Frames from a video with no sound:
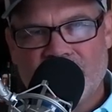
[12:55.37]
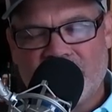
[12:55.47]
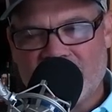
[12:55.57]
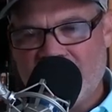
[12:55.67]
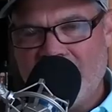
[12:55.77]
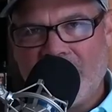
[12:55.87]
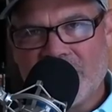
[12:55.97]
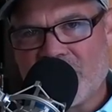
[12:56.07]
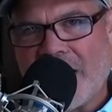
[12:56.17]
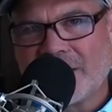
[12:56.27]
Does he
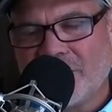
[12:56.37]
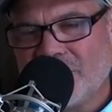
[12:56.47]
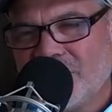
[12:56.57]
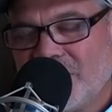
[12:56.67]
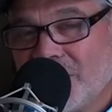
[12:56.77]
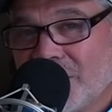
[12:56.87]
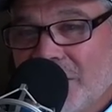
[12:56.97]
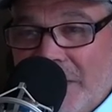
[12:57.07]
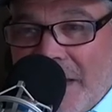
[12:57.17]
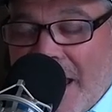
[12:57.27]
contract other
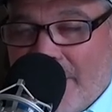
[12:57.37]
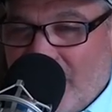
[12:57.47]
diseases? Yeah,